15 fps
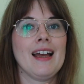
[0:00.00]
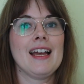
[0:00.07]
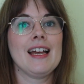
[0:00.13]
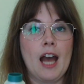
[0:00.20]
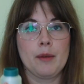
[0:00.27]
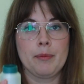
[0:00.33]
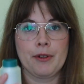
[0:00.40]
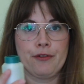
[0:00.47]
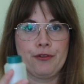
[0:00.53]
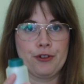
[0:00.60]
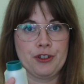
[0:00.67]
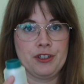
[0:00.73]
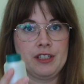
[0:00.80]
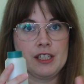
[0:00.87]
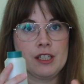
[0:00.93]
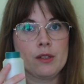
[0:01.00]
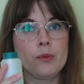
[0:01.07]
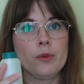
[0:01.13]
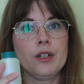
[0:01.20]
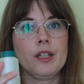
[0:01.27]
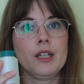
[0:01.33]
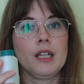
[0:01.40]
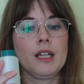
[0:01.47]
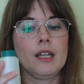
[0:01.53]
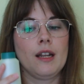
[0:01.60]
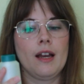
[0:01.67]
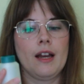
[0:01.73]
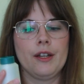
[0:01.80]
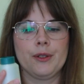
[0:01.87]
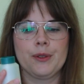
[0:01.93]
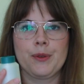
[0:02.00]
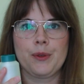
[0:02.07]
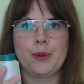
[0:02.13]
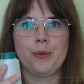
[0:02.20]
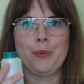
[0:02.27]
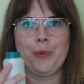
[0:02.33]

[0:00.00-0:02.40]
I prefer this one. I also